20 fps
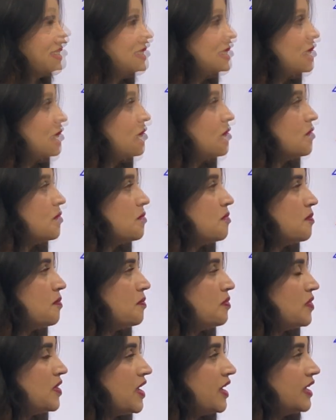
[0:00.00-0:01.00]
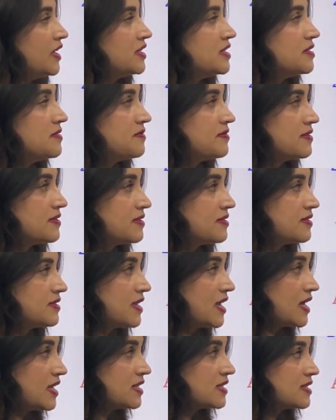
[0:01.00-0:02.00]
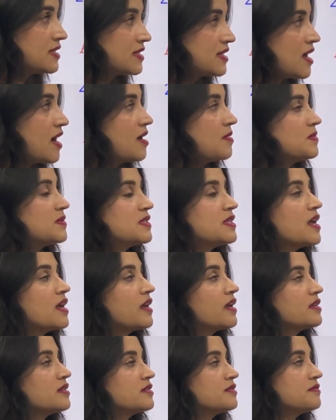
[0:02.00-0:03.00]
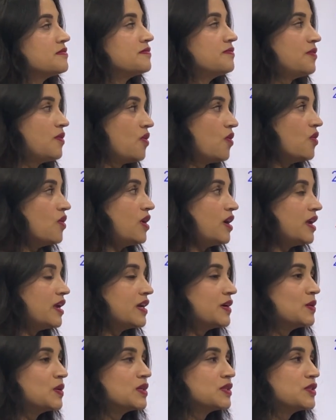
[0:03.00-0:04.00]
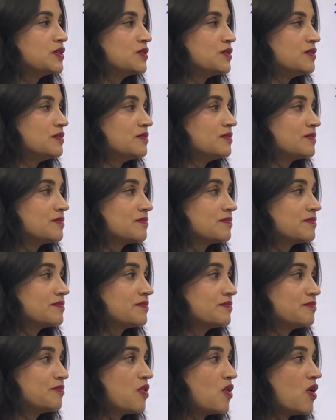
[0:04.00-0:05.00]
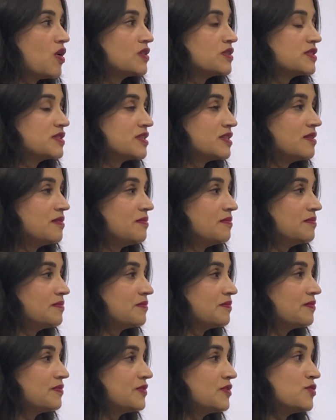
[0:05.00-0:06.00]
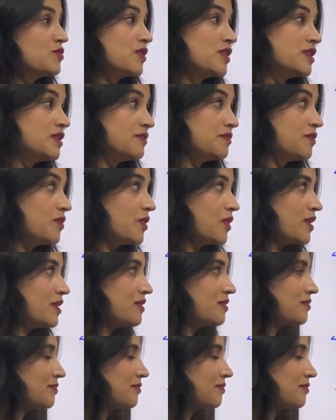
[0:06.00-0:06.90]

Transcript: So, negative 6 times negative 4 equal to positive 24.